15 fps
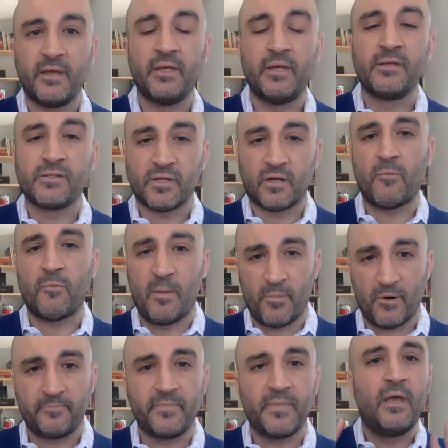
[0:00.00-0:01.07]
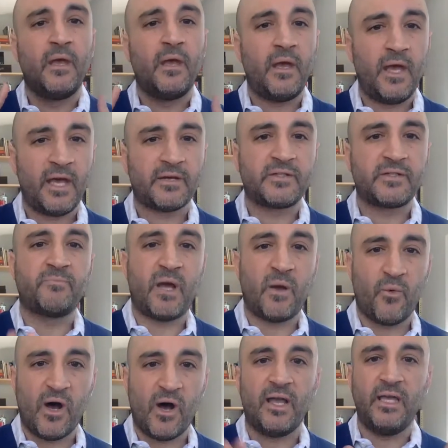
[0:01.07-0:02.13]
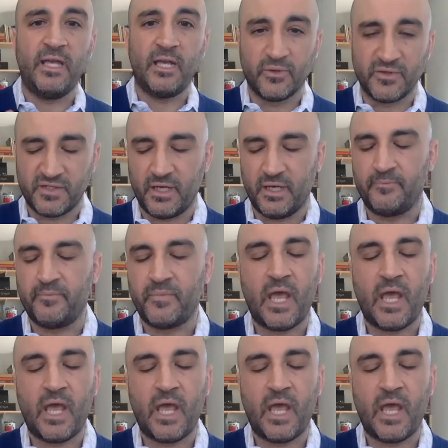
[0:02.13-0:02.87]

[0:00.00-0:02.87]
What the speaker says: It's like, remember, X by Y equals Z.